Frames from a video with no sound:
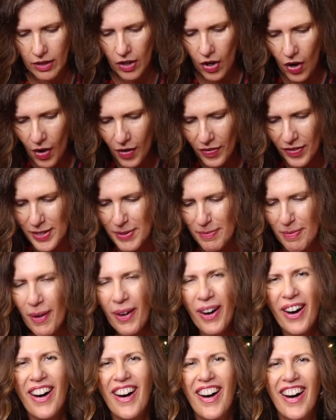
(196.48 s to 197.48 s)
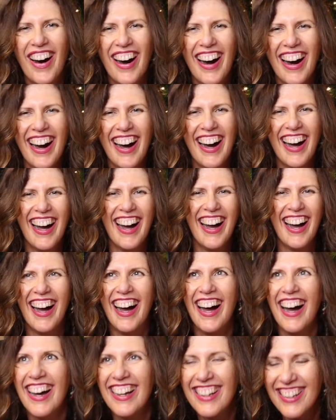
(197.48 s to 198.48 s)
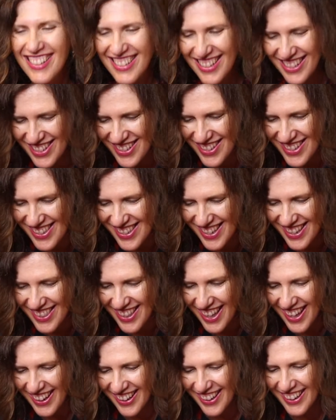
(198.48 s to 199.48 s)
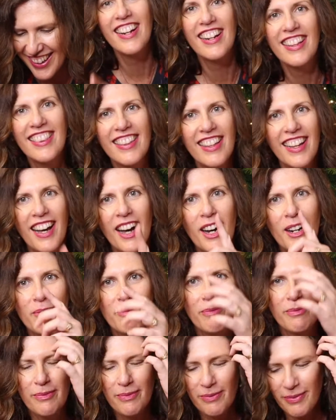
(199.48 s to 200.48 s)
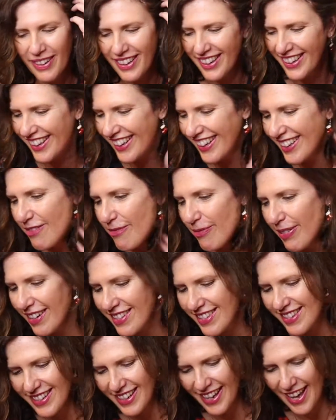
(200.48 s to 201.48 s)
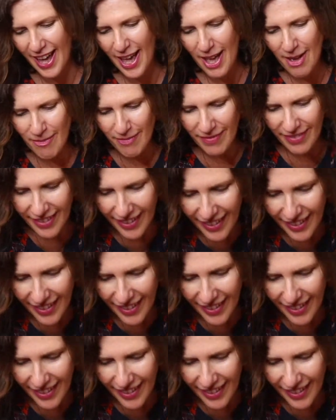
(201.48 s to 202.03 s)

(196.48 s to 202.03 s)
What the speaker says: Oh, there's more. Did you see that in the present can?